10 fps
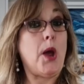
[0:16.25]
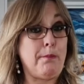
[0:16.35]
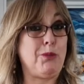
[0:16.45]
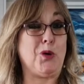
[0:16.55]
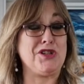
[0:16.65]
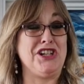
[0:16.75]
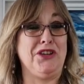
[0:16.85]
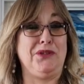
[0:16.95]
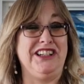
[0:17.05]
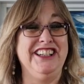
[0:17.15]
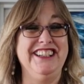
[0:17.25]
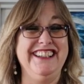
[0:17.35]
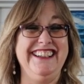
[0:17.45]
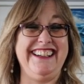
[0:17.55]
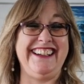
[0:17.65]
and bought another one.
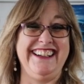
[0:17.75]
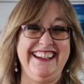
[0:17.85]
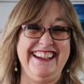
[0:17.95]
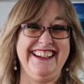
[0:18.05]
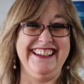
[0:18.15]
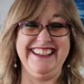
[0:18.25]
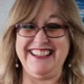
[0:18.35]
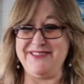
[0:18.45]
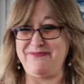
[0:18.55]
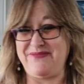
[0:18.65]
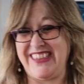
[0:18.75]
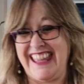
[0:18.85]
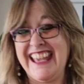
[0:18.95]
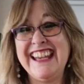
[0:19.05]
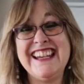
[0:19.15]

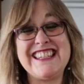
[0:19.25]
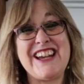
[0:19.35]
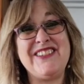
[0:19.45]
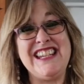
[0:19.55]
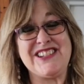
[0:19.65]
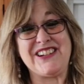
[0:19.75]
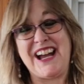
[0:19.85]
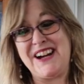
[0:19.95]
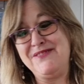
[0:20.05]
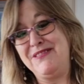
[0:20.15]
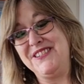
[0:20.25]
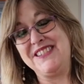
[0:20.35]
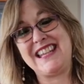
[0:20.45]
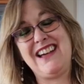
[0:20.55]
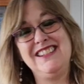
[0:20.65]
So I went to a car
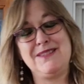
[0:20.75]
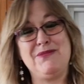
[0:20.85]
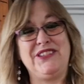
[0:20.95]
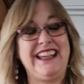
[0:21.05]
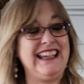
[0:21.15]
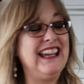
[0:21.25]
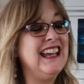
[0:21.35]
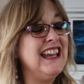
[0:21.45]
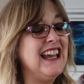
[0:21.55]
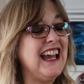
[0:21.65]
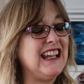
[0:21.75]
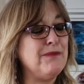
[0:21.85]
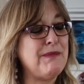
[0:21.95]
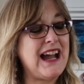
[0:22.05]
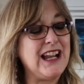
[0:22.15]
boot sale this morning, and a
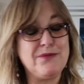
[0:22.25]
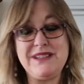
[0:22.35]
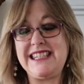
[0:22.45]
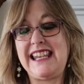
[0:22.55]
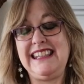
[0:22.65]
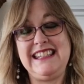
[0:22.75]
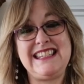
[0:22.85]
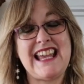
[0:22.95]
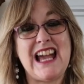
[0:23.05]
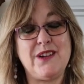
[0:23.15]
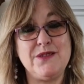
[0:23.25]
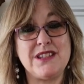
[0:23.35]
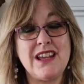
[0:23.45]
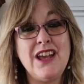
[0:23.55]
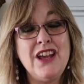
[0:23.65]
man was selling this
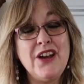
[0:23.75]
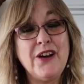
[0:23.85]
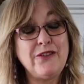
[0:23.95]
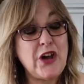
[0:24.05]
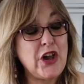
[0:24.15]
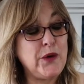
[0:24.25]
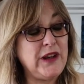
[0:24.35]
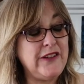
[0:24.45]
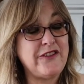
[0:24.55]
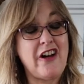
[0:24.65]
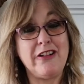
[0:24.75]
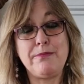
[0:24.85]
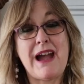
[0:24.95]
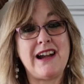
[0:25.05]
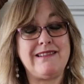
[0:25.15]
house for only
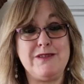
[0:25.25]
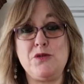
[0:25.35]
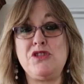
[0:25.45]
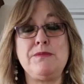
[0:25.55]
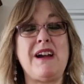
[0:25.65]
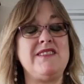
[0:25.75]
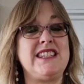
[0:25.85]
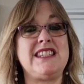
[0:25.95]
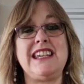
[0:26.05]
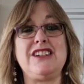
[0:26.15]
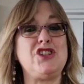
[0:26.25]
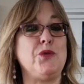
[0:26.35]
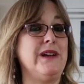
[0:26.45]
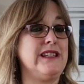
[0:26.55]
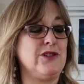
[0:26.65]
£5, which is about $6
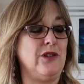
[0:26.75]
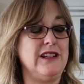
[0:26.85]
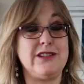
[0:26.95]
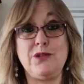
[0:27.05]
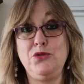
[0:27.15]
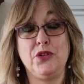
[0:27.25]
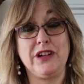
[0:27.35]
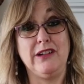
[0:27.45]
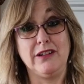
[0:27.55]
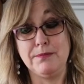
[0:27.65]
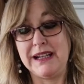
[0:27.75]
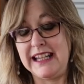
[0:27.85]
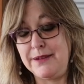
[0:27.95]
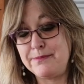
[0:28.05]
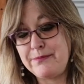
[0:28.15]
US, so not a lot of
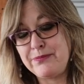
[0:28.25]
money.